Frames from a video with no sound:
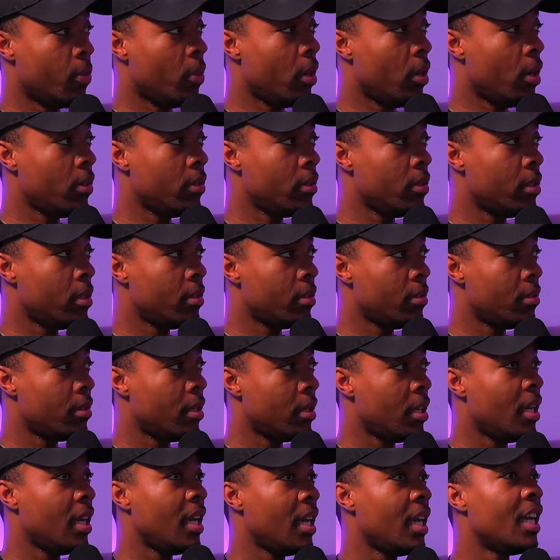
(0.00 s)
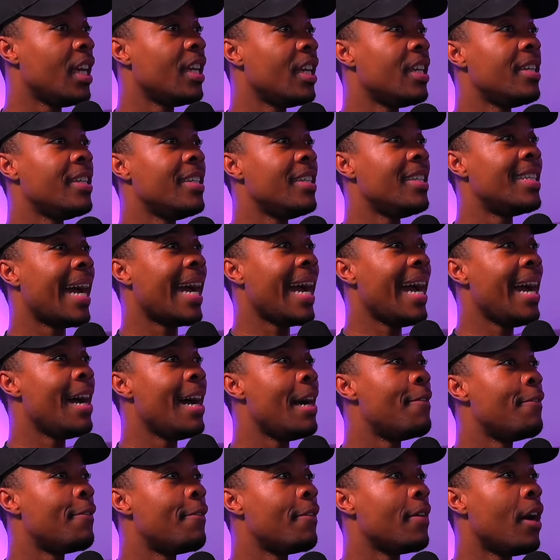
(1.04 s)
world, yeah, to
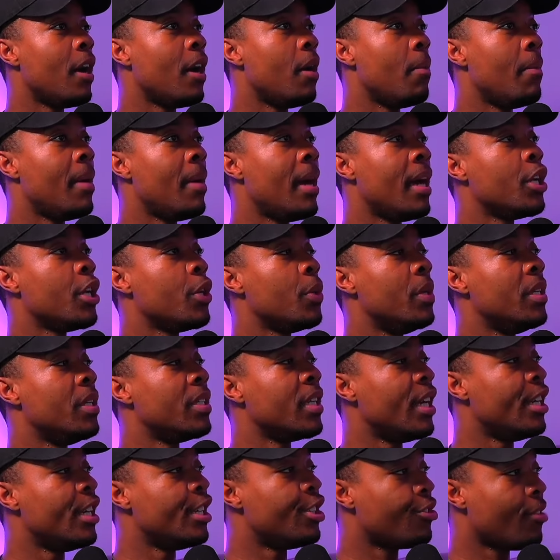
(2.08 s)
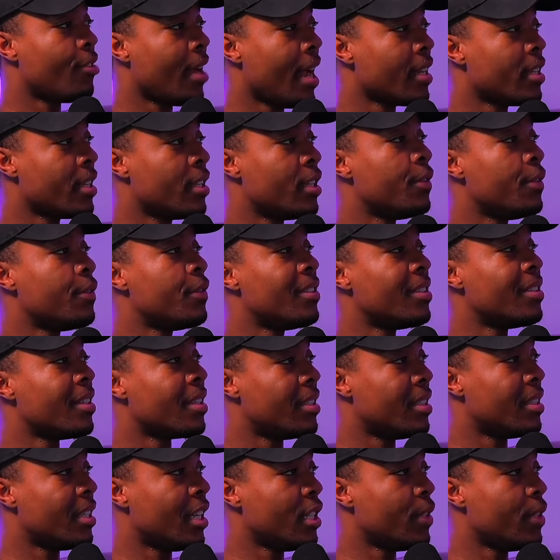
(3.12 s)
have a man who is attractive,
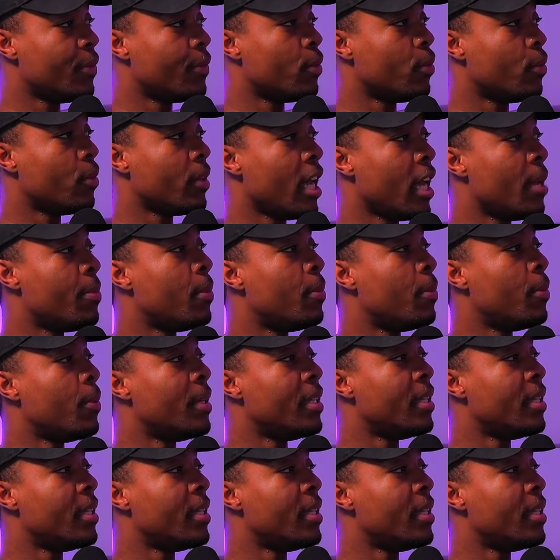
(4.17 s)
successful, capable,